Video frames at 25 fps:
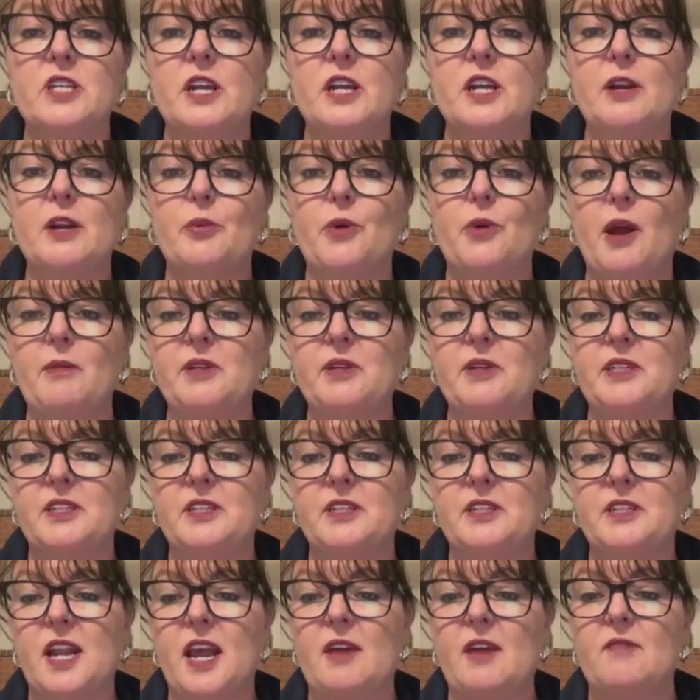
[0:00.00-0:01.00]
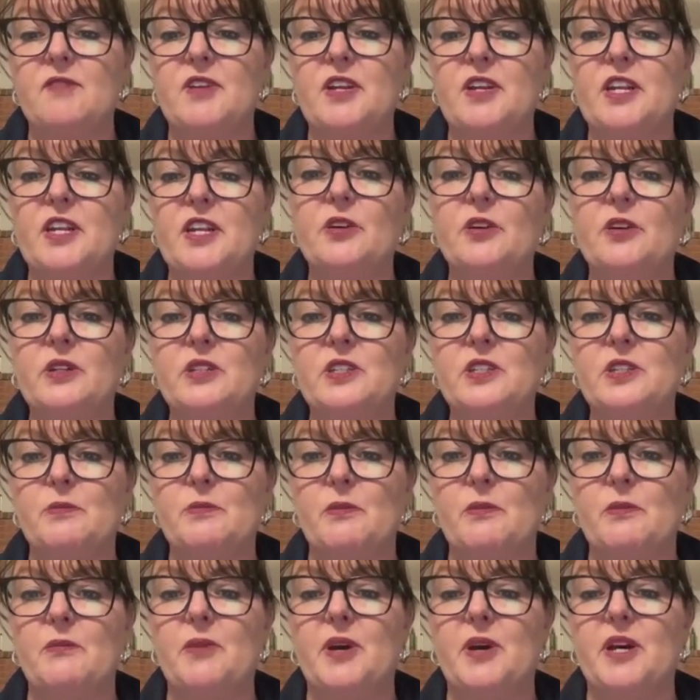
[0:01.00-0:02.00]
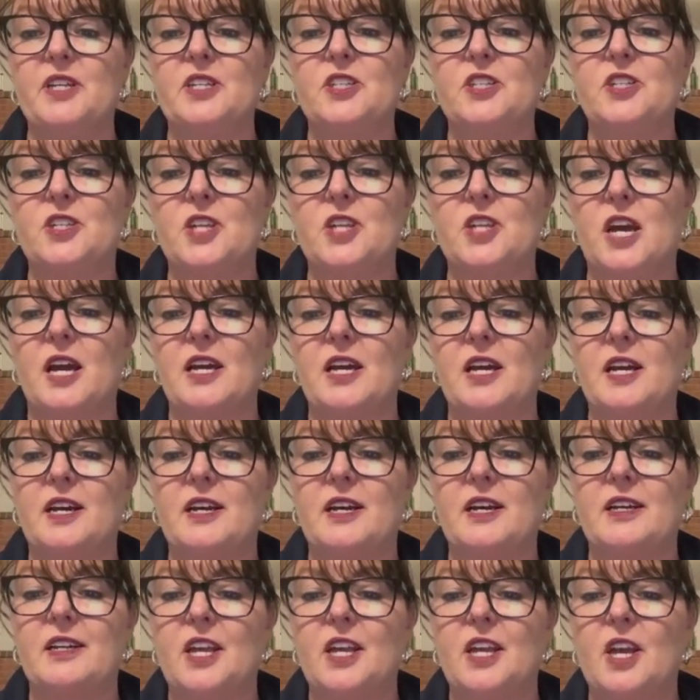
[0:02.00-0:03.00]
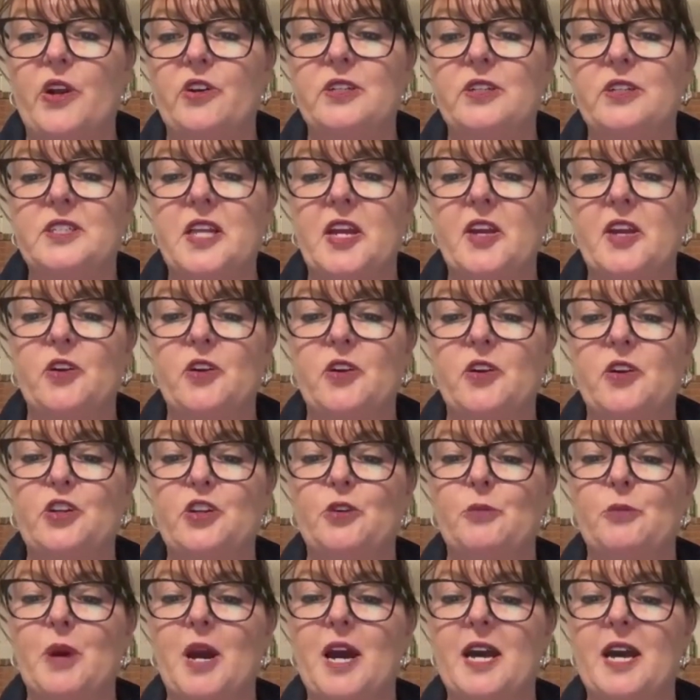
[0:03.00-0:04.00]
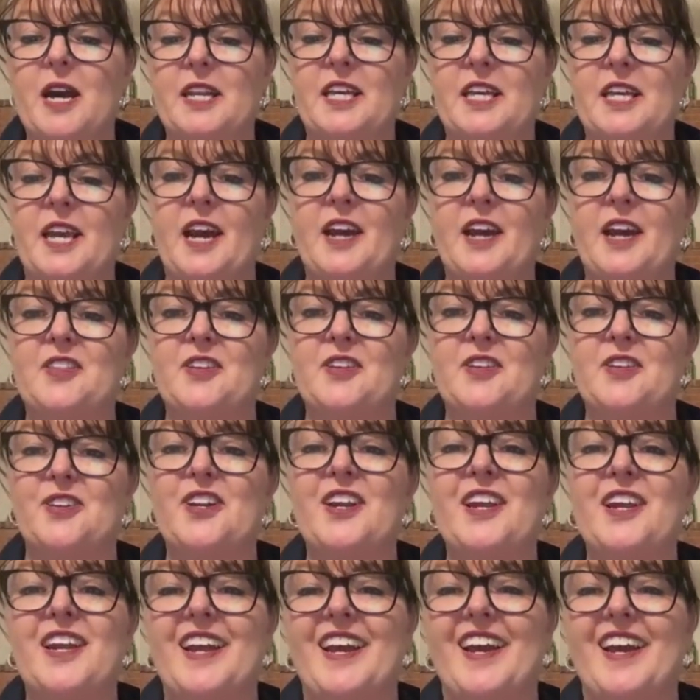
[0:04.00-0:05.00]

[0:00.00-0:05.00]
And it probably doesn't have near as much wear and tear on your body either.